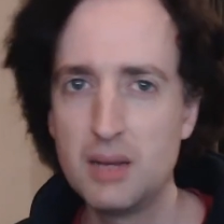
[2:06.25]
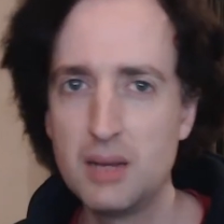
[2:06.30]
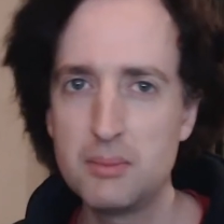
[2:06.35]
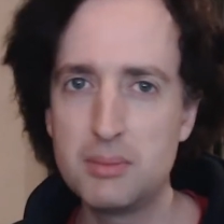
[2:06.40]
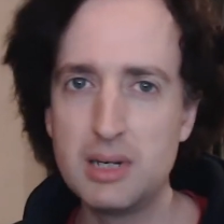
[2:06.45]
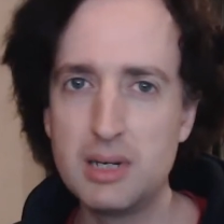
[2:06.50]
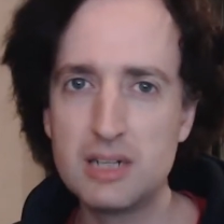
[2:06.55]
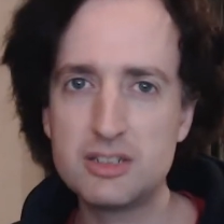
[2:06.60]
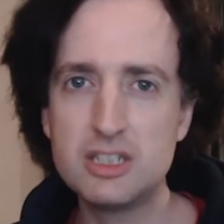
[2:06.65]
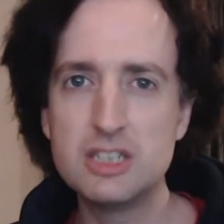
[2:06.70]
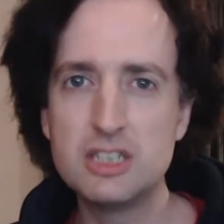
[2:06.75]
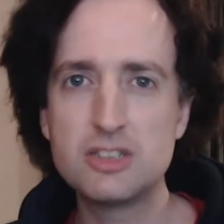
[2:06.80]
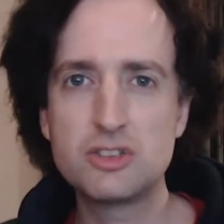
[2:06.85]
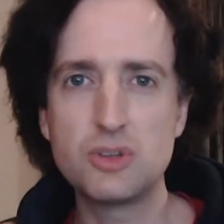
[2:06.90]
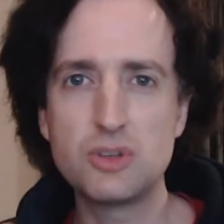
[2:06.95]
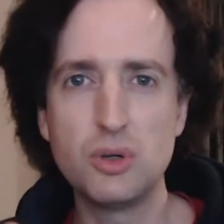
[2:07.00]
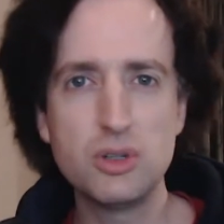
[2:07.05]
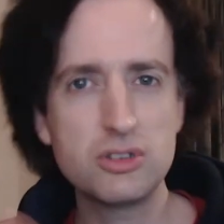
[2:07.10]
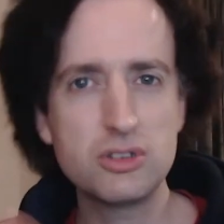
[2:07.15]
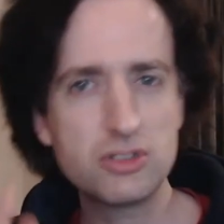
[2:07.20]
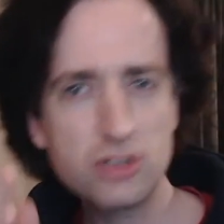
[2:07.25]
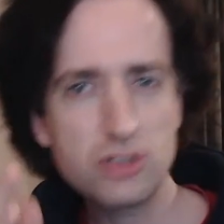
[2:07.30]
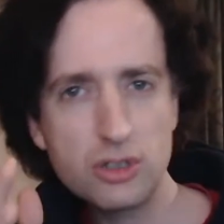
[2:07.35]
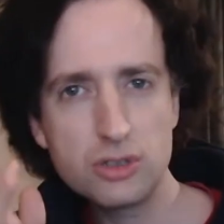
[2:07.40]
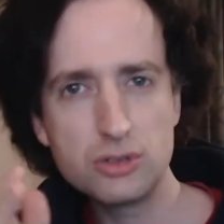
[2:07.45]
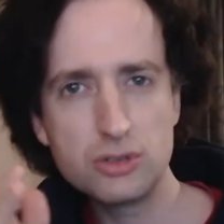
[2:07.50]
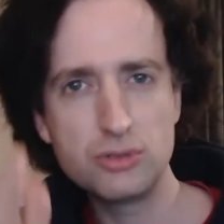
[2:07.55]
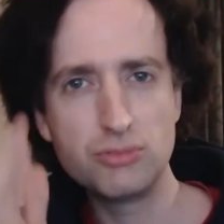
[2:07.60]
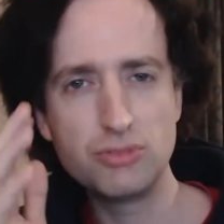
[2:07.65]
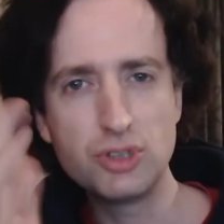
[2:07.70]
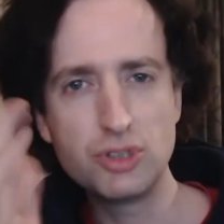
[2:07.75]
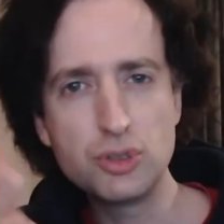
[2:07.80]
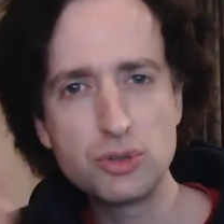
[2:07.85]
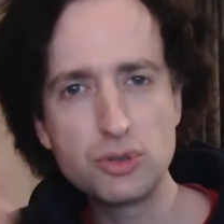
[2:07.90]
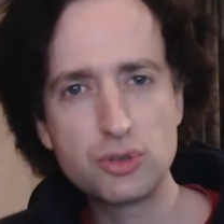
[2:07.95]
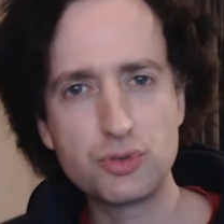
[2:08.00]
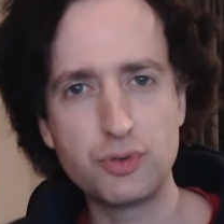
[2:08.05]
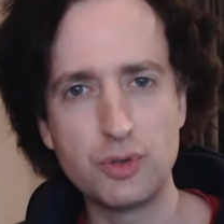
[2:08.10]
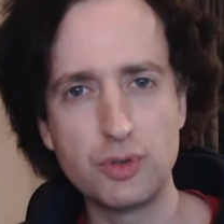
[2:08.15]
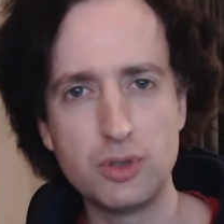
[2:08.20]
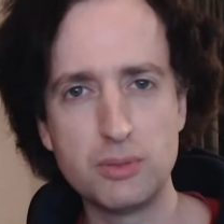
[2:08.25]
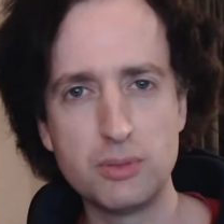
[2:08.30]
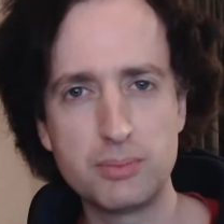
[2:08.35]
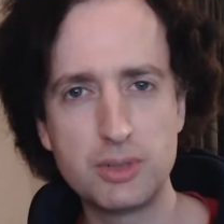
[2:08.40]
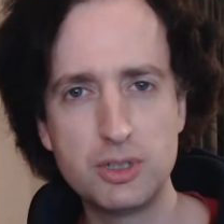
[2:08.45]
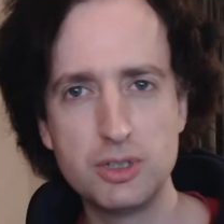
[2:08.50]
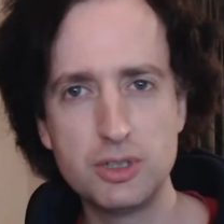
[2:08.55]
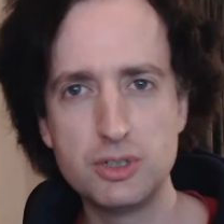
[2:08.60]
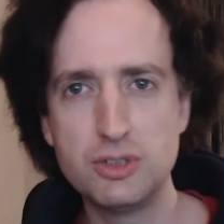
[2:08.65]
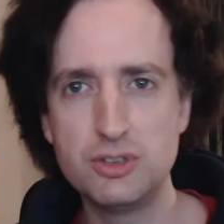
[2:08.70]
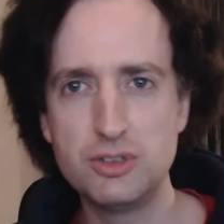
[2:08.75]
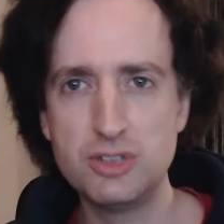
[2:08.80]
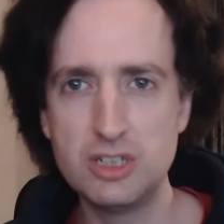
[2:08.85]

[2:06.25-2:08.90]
but it's also useful because